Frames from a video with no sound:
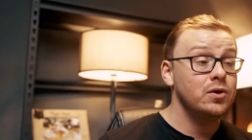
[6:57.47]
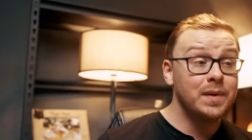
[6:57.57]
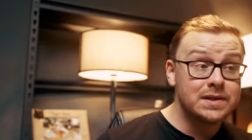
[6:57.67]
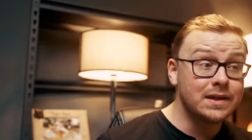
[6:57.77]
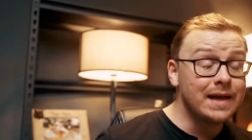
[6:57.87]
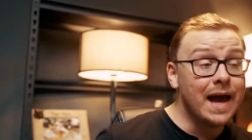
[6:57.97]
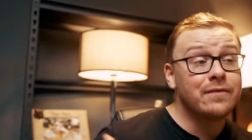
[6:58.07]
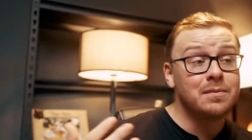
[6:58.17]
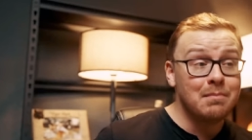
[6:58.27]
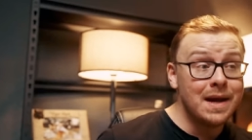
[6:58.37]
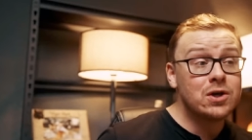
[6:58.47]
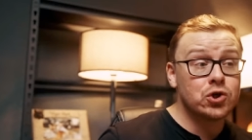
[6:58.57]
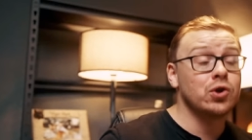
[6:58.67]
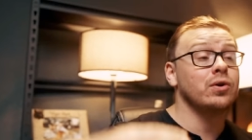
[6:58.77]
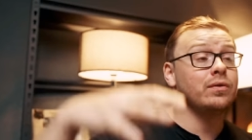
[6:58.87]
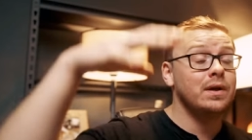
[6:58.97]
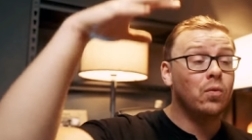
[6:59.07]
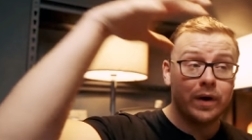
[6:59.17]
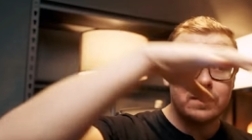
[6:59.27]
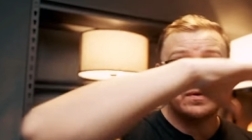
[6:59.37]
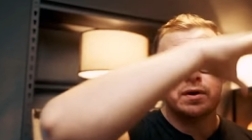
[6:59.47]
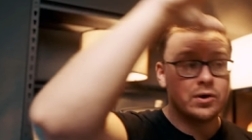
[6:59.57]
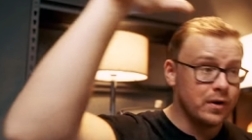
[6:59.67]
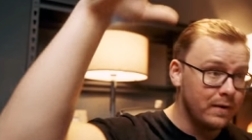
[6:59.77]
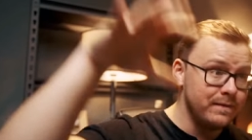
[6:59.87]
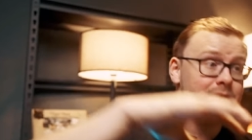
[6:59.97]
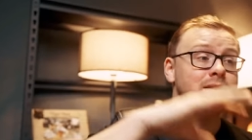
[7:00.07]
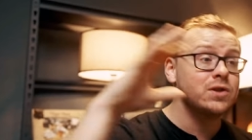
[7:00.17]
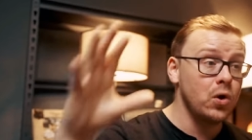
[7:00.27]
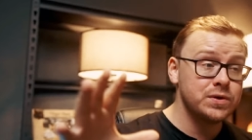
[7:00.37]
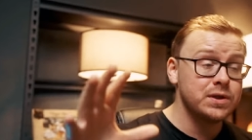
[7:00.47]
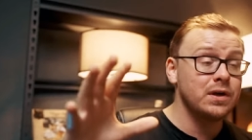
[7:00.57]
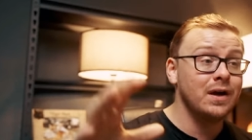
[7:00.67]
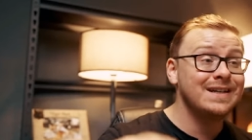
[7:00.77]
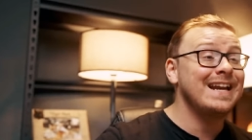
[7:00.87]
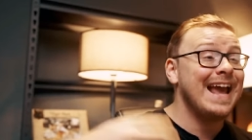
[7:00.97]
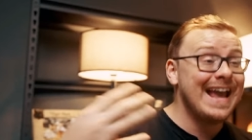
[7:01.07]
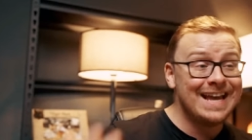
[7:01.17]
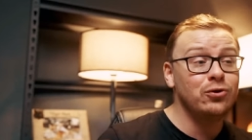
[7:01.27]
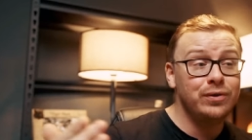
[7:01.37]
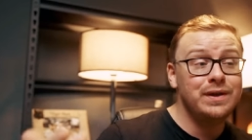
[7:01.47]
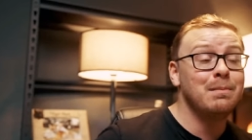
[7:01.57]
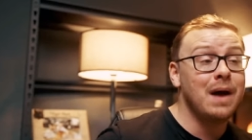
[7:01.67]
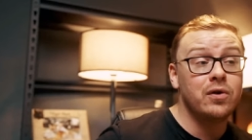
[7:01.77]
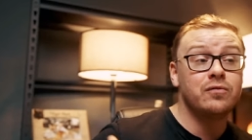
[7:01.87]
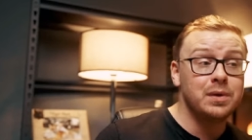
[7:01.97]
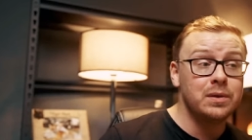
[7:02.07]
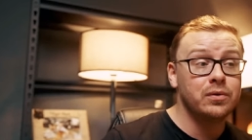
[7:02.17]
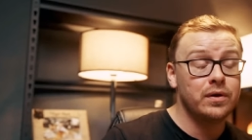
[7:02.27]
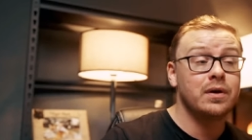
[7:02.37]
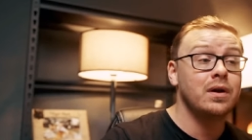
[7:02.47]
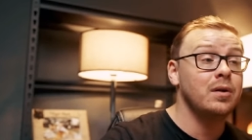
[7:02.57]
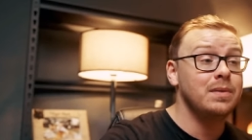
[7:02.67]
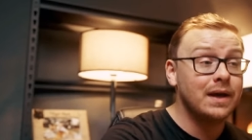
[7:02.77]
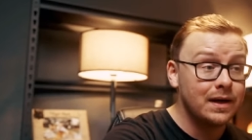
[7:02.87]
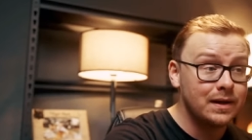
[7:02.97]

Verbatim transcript: You basically have to make sure that whatever your event is hosted on can handle the amount of people that are gonna be in